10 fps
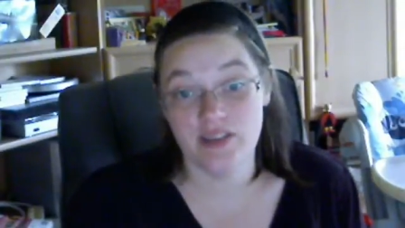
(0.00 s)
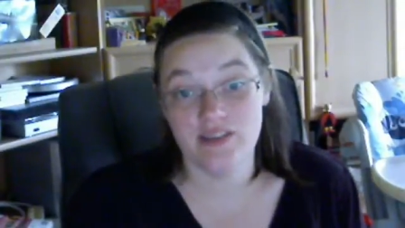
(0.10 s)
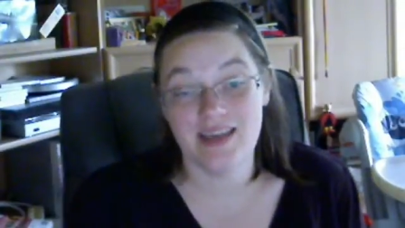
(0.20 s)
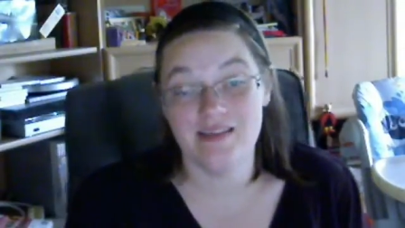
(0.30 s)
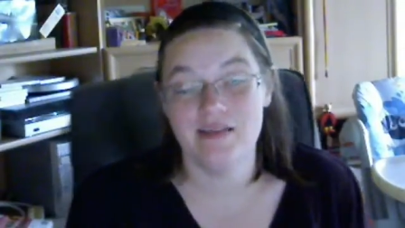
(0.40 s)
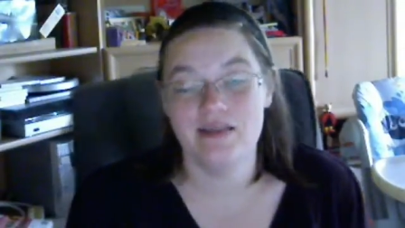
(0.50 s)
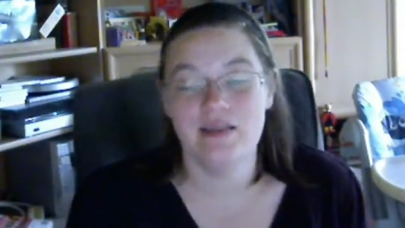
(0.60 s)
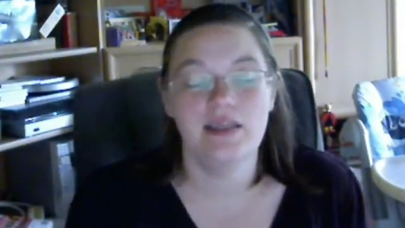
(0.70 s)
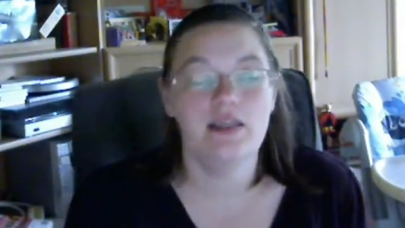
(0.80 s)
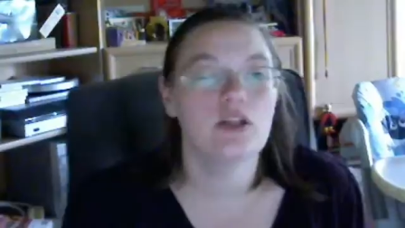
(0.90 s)
That is
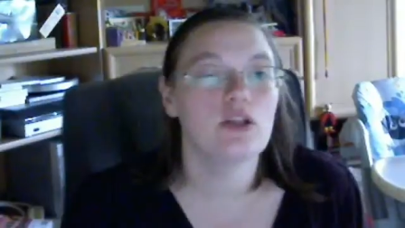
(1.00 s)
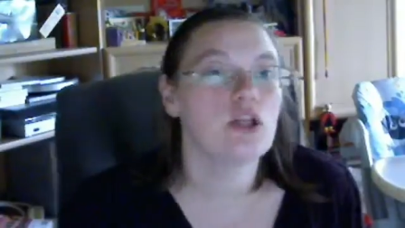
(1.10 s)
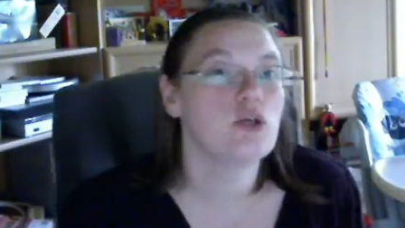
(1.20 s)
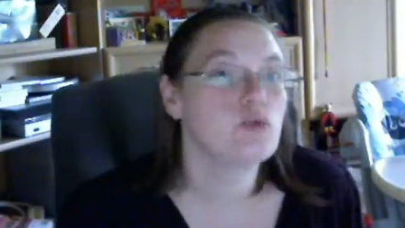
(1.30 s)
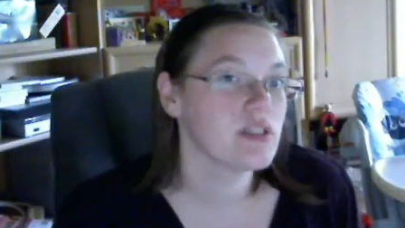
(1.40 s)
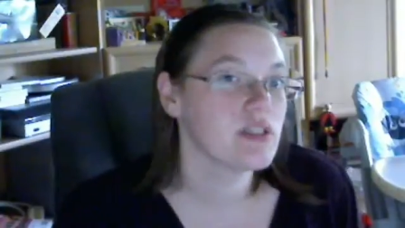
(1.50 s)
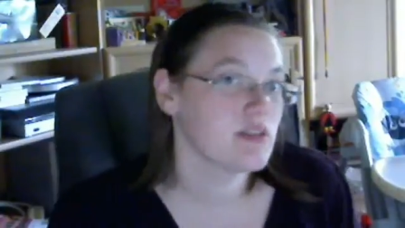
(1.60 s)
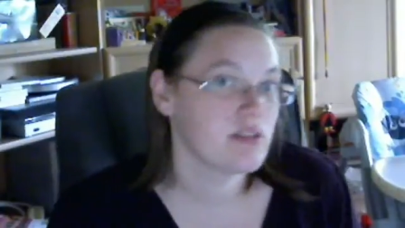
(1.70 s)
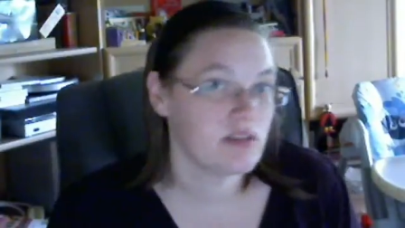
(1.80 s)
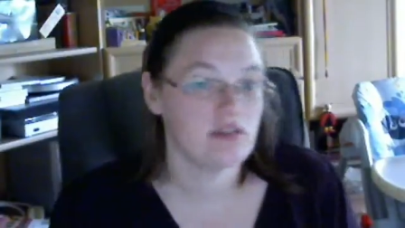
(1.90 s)
the
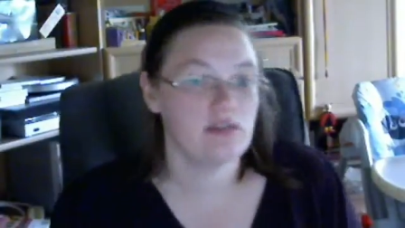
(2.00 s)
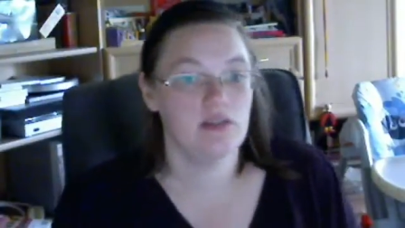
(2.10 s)
closest